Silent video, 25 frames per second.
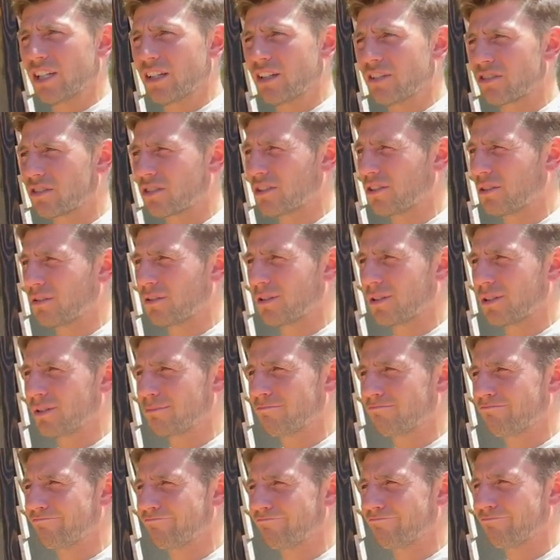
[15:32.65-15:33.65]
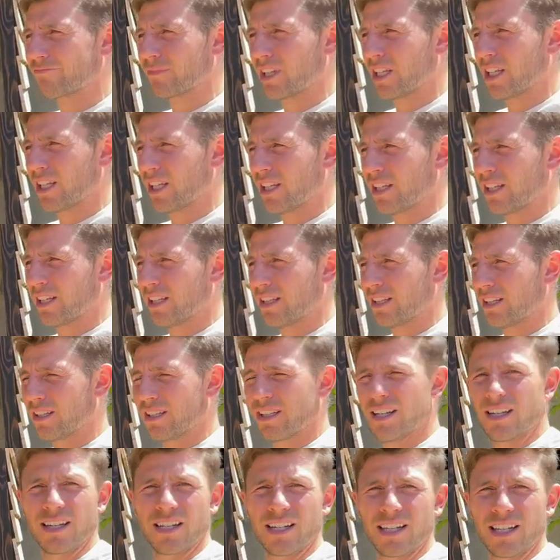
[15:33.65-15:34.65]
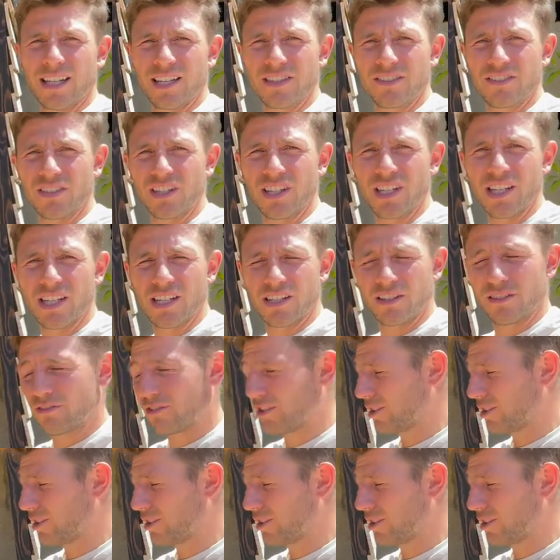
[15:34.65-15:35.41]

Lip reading: So let's see and